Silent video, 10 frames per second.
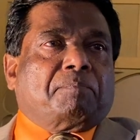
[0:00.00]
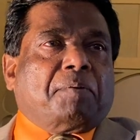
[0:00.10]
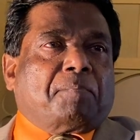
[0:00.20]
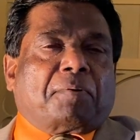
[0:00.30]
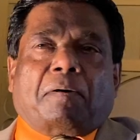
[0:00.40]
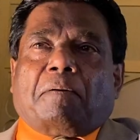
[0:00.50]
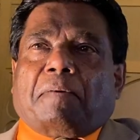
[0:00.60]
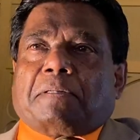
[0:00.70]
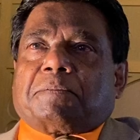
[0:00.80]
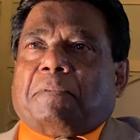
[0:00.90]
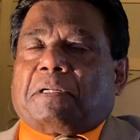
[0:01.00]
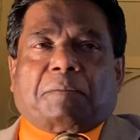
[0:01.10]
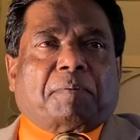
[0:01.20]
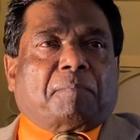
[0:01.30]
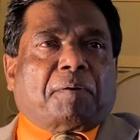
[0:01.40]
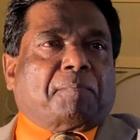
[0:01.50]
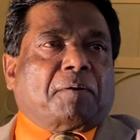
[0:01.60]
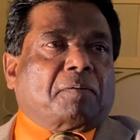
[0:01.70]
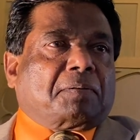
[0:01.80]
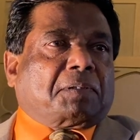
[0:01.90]
people always, multiple
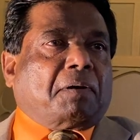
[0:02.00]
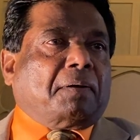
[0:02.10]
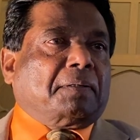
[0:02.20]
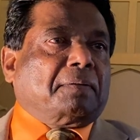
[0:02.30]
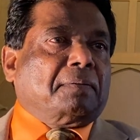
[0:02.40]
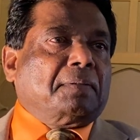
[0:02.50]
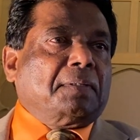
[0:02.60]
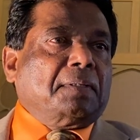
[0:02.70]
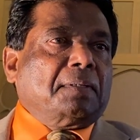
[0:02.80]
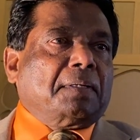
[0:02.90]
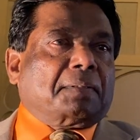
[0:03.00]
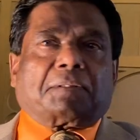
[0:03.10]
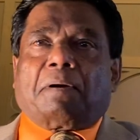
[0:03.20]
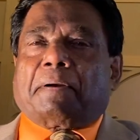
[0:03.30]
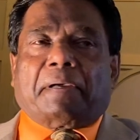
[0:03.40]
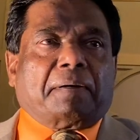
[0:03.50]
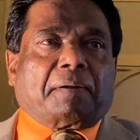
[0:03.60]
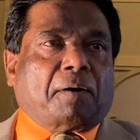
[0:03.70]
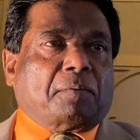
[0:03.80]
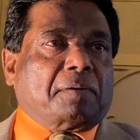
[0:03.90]
people would throng a thronging
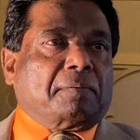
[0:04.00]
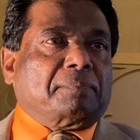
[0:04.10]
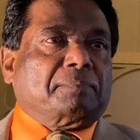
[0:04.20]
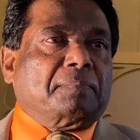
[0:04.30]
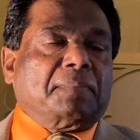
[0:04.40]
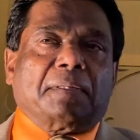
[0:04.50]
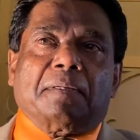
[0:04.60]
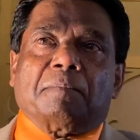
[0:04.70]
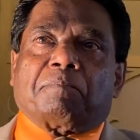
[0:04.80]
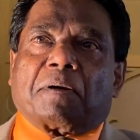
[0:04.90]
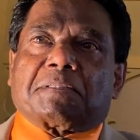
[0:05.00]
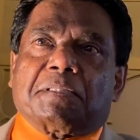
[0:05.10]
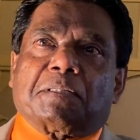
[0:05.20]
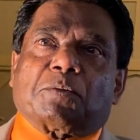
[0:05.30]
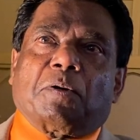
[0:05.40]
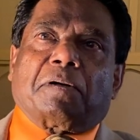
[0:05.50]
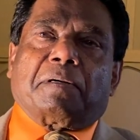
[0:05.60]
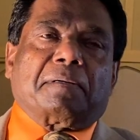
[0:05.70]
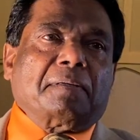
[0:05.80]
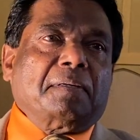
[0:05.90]
crowd pressing
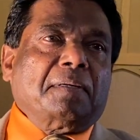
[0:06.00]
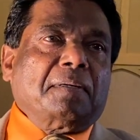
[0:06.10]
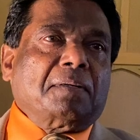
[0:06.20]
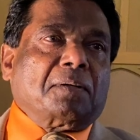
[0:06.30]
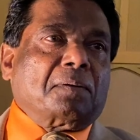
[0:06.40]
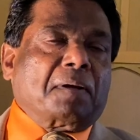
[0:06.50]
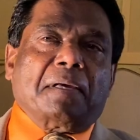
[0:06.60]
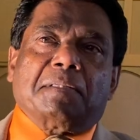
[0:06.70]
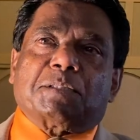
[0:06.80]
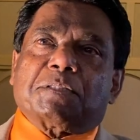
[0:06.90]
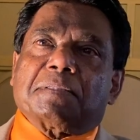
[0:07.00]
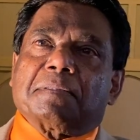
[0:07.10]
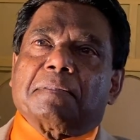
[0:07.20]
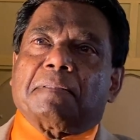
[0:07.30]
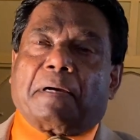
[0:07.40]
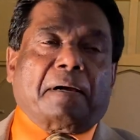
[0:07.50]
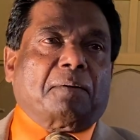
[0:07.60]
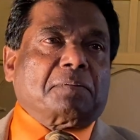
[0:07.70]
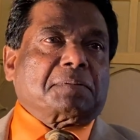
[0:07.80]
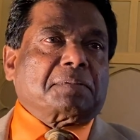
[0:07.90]
toward to reach the
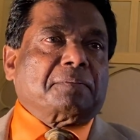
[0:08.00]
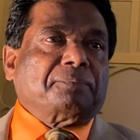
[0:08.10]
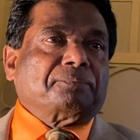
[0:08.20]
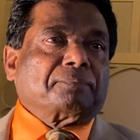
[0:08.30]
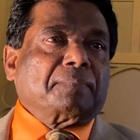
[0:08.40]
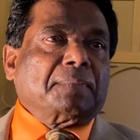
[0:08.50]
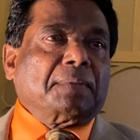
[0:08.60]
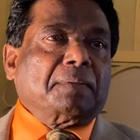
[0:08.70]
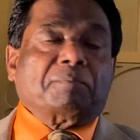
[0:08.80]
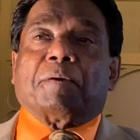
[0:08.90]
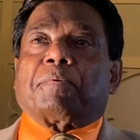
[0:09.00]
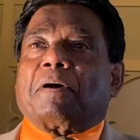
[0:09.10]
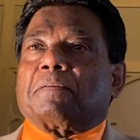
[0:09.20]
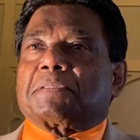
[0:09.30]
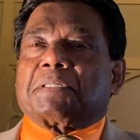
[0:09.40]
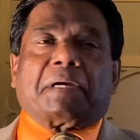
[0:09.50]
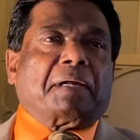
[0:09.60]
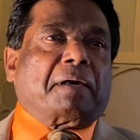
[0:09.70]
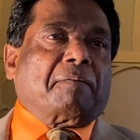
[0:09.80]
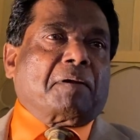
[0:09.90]
house. People
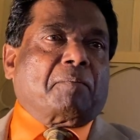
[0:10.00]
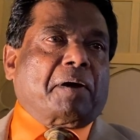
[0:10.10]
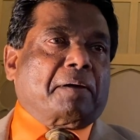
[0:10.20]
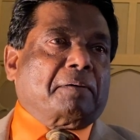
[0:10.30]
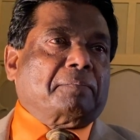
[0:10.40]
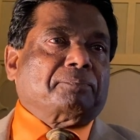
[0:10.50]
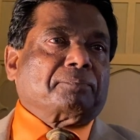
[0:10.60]
outside everywhere.